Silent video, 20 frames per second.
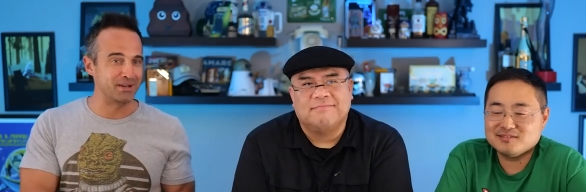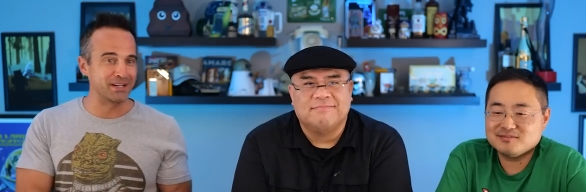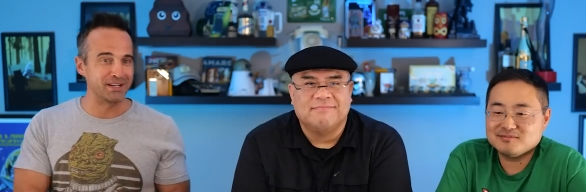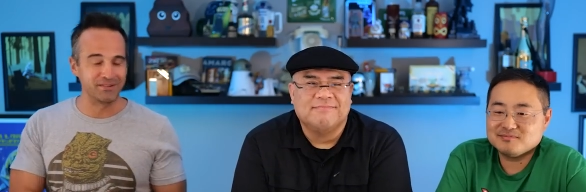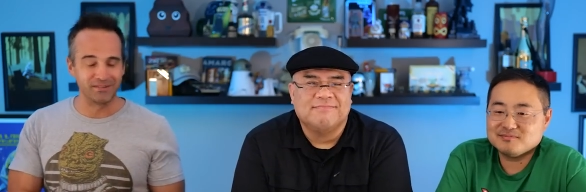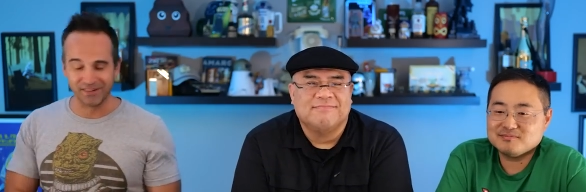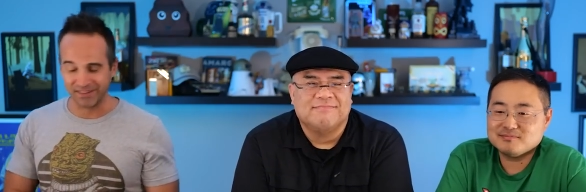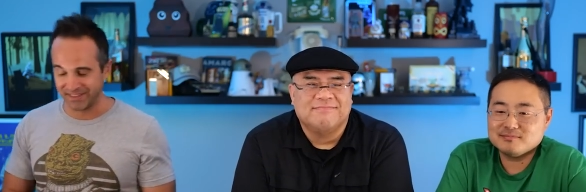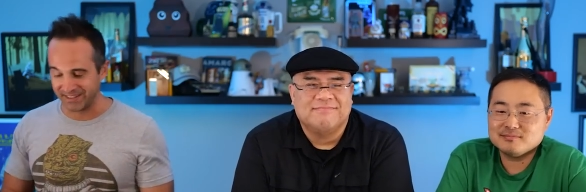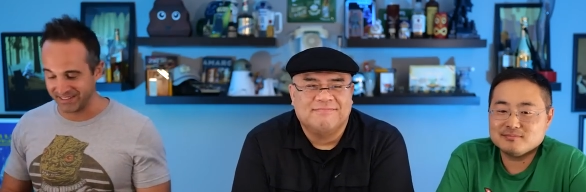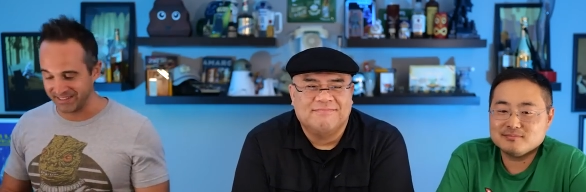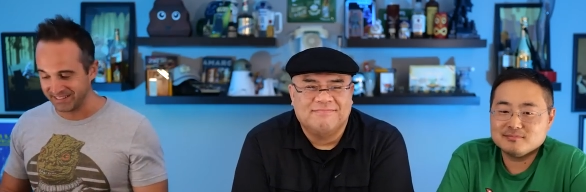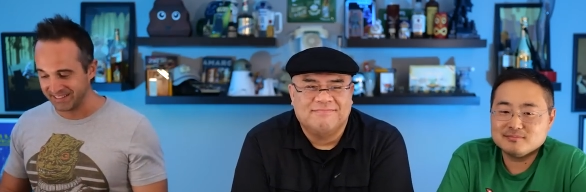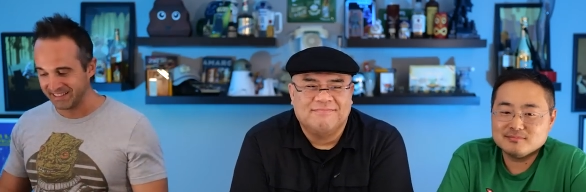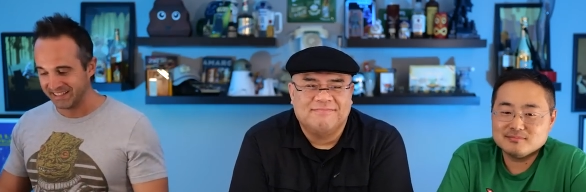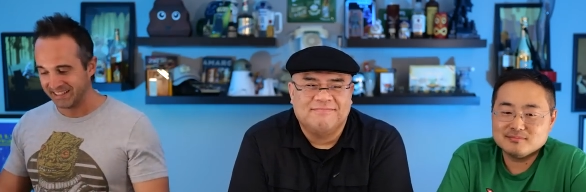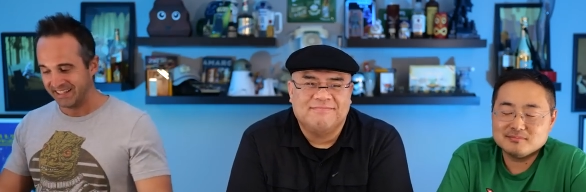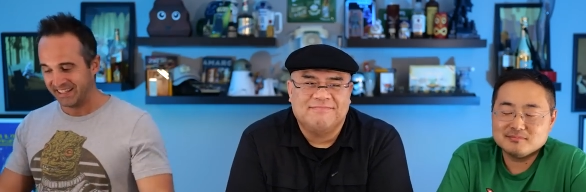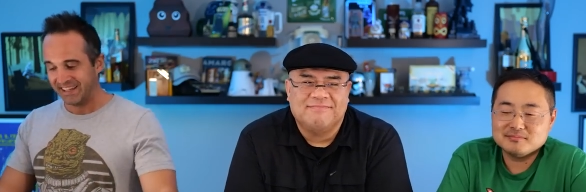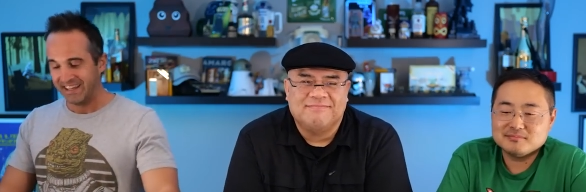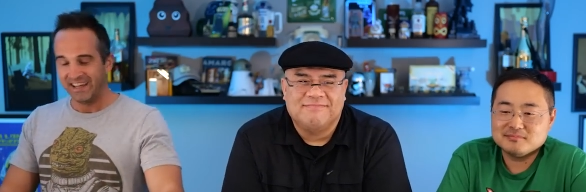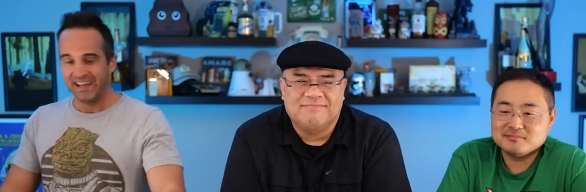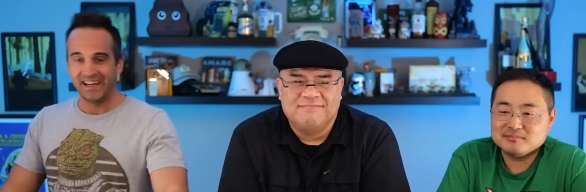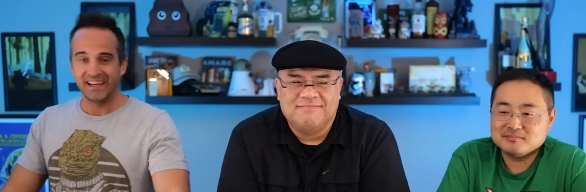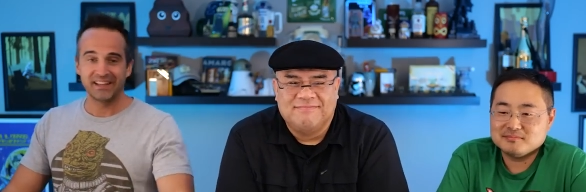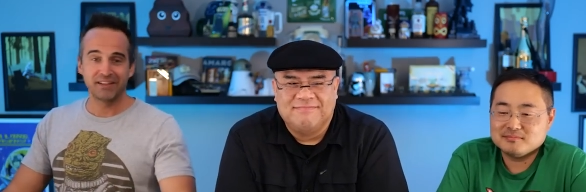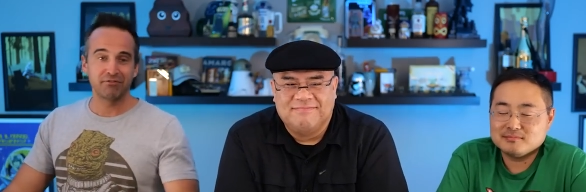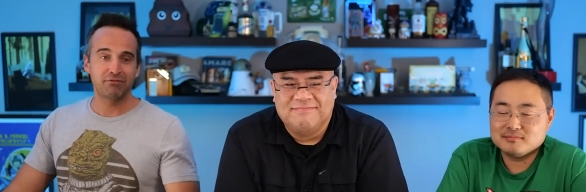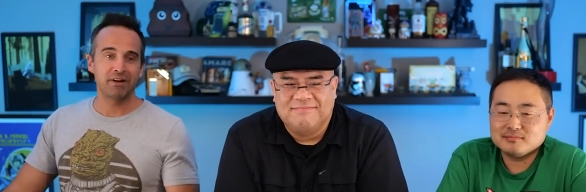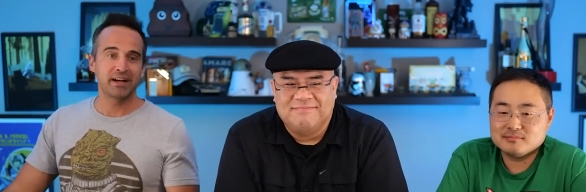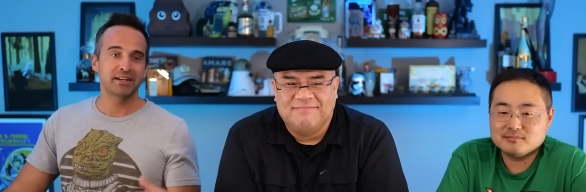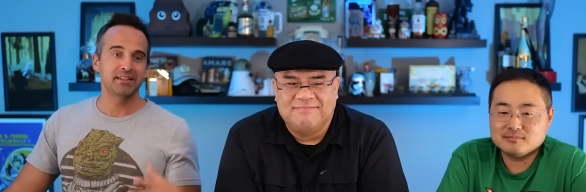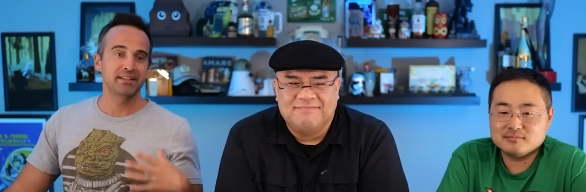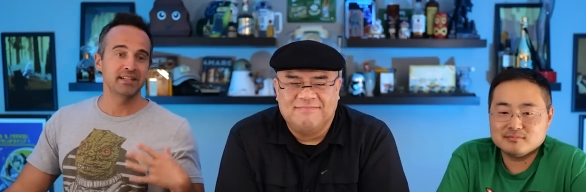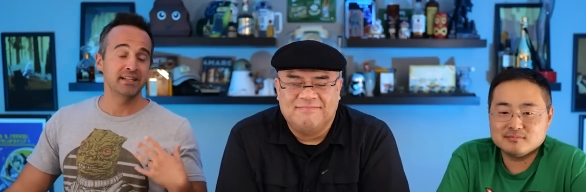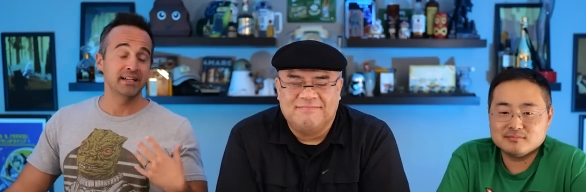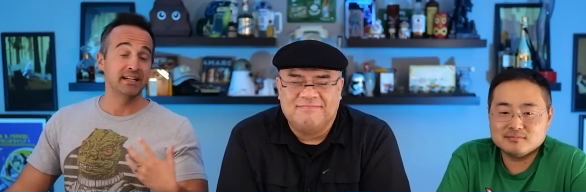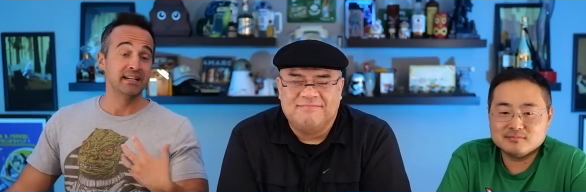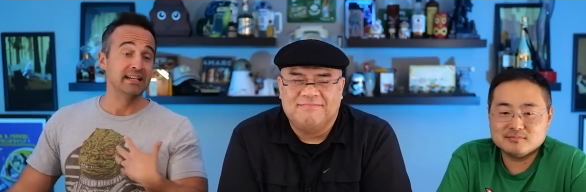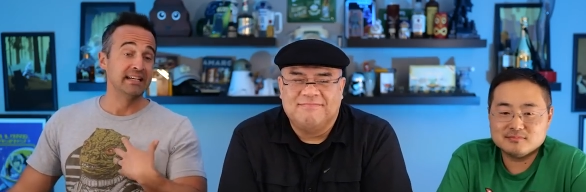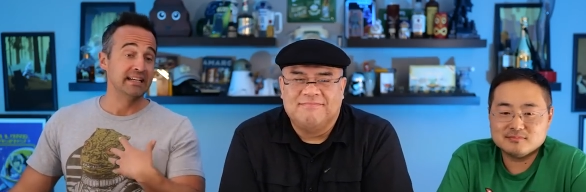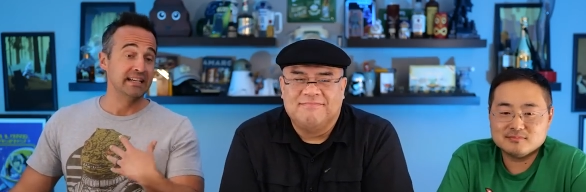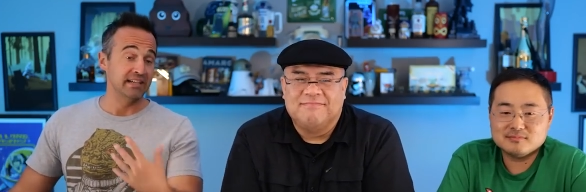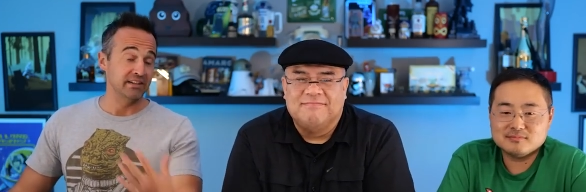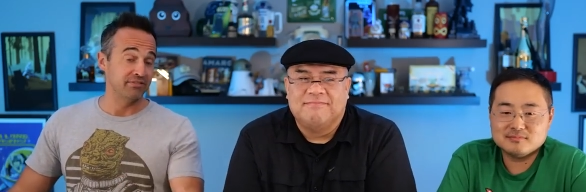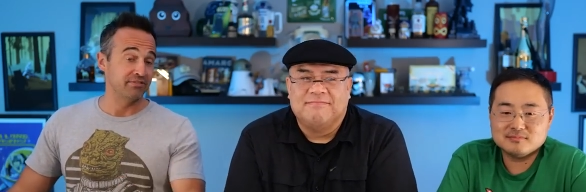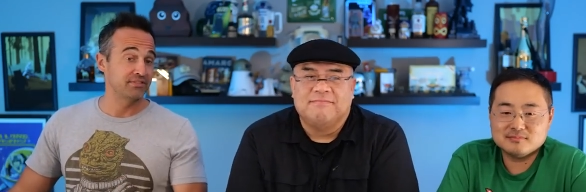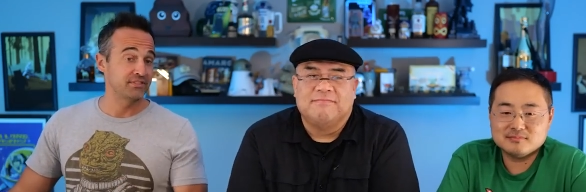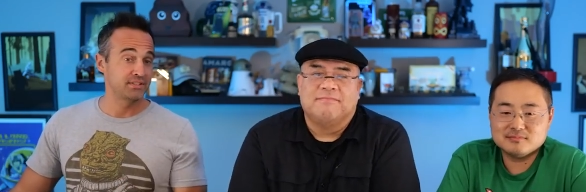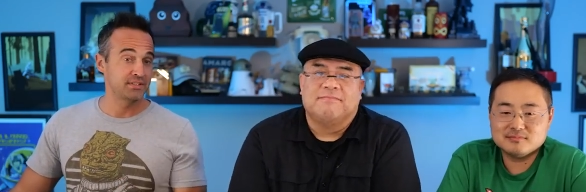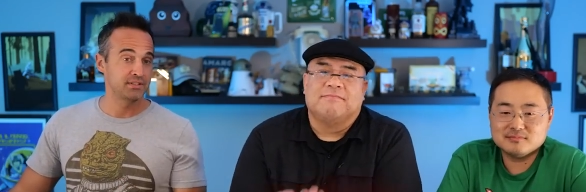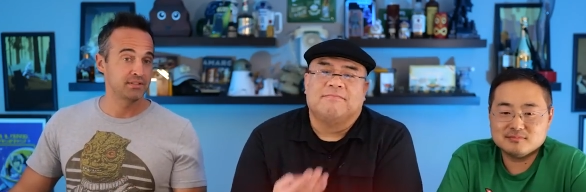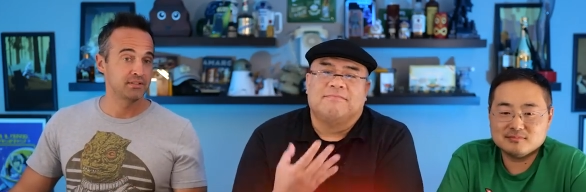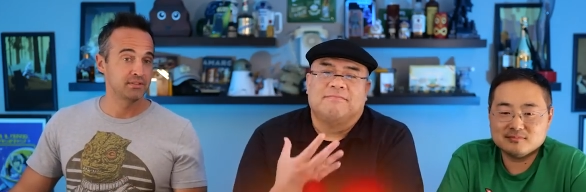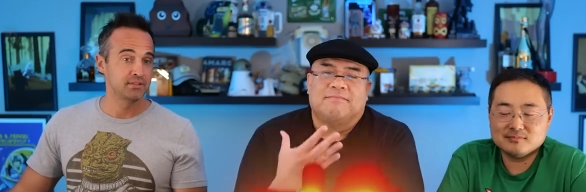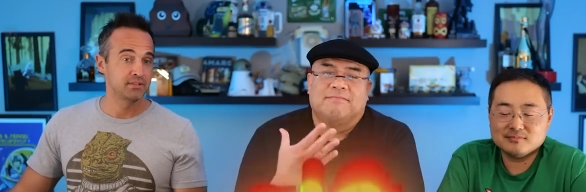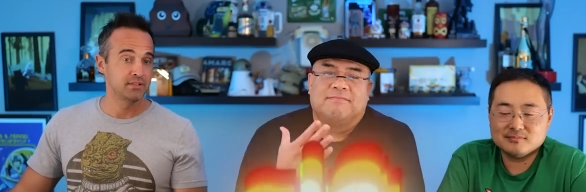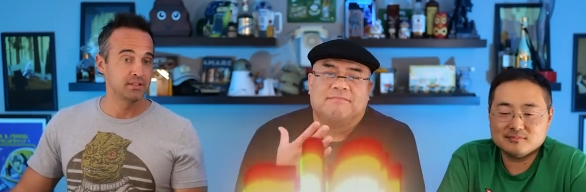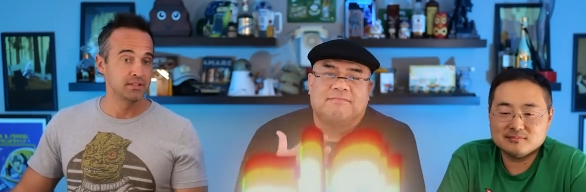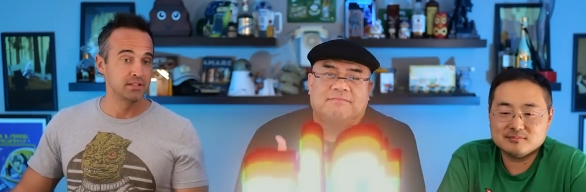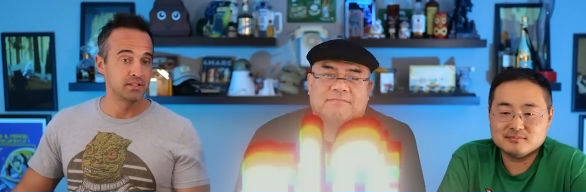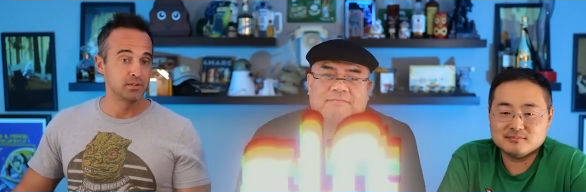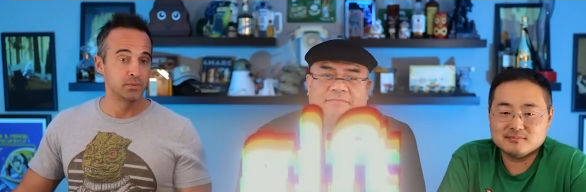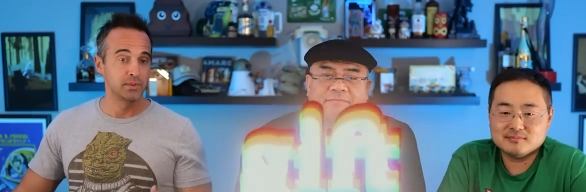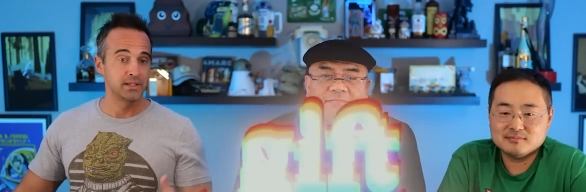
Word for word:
Speaker 1: bringing with you? And then finally, a gift. You know,